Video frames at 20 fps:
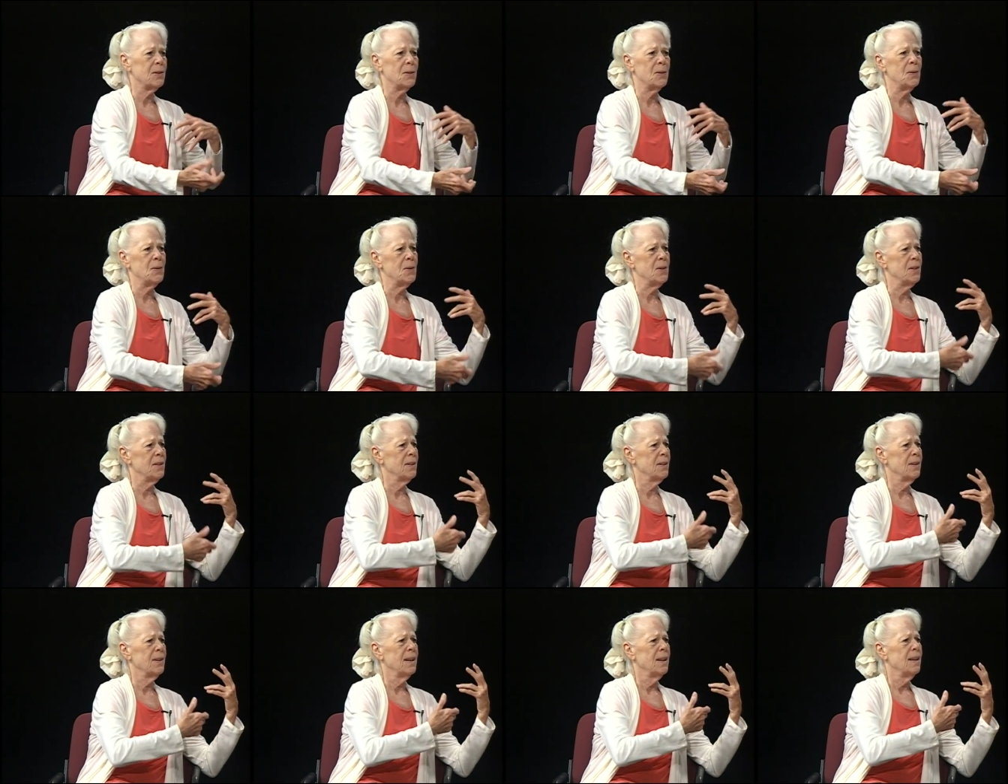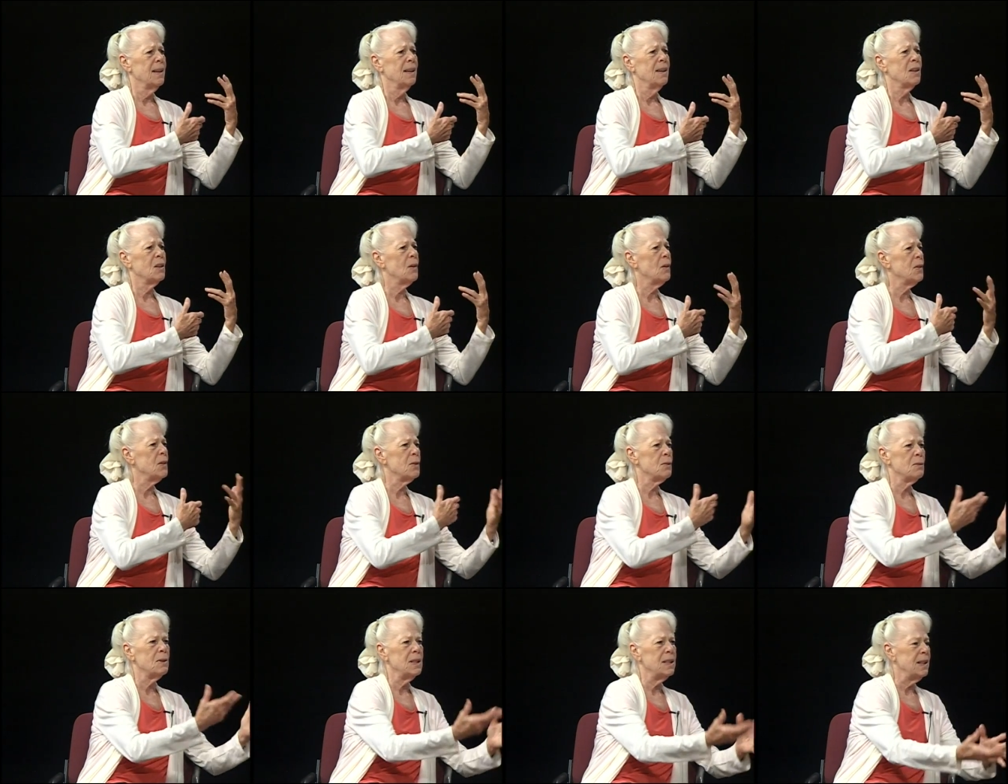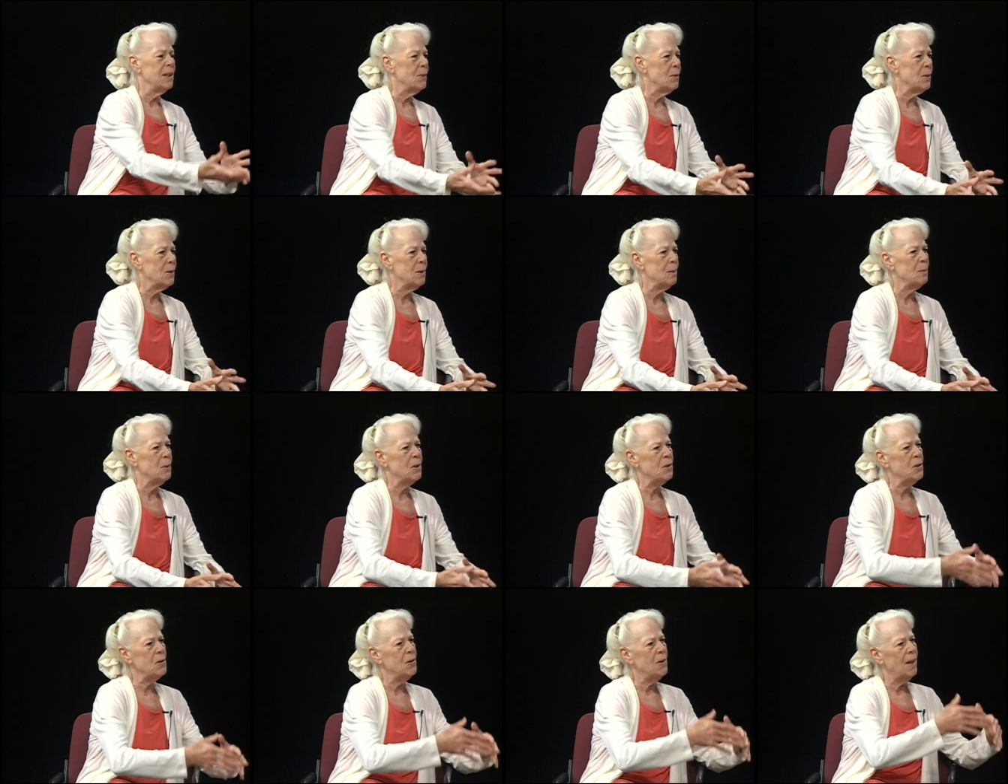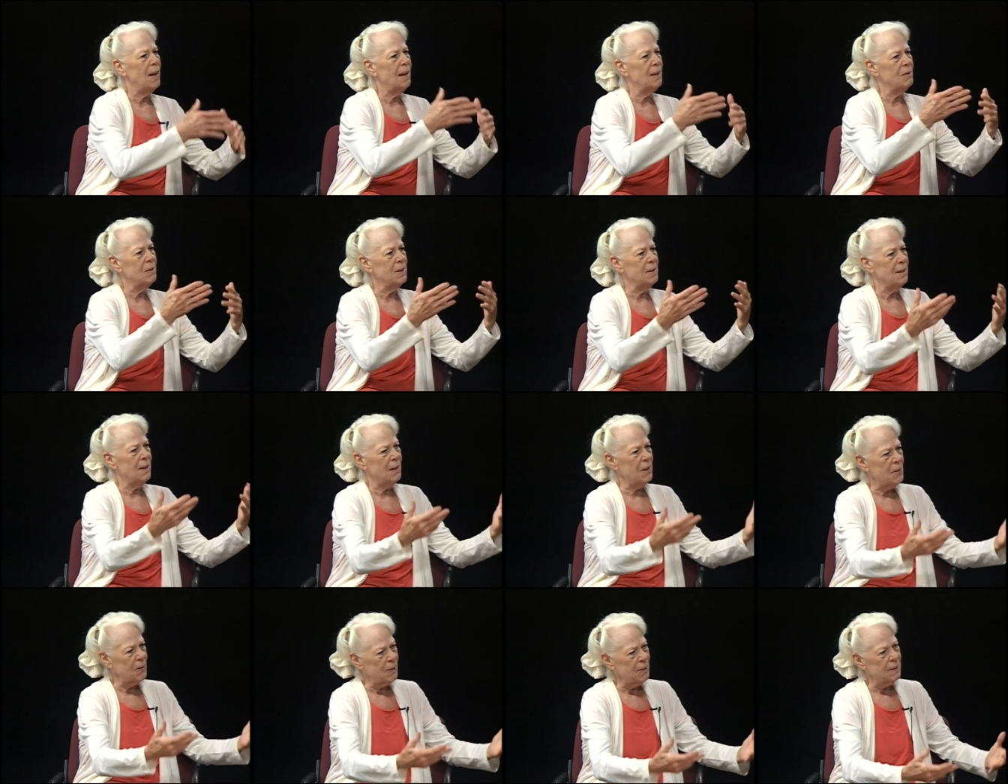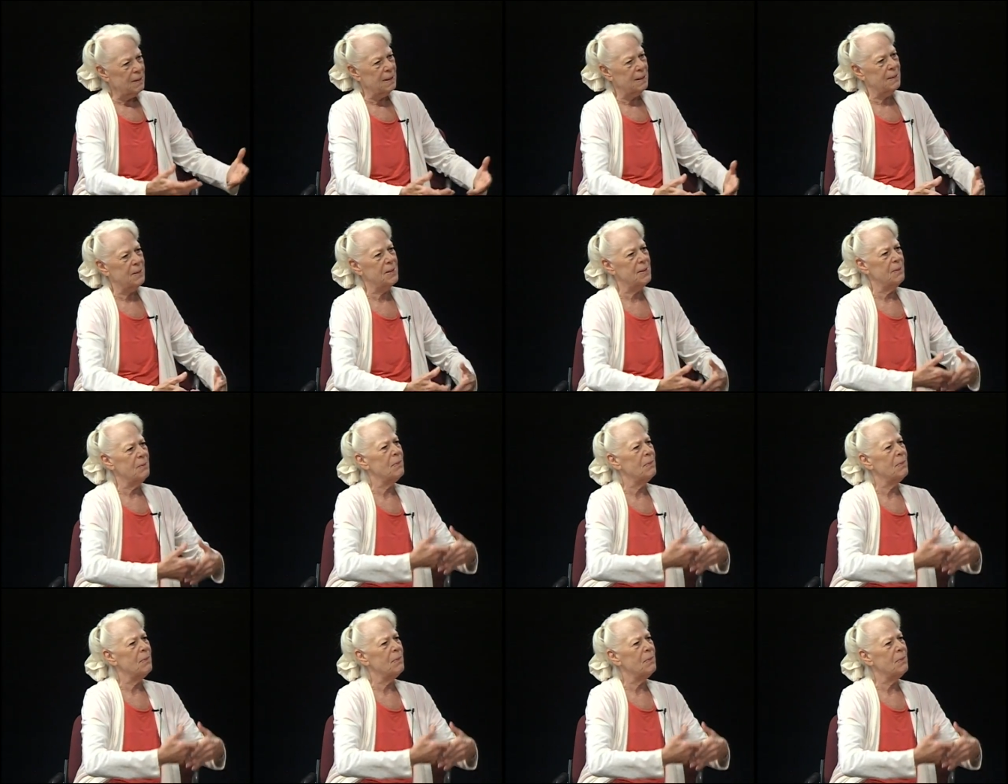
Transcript: or go to the reading room, or do you have other little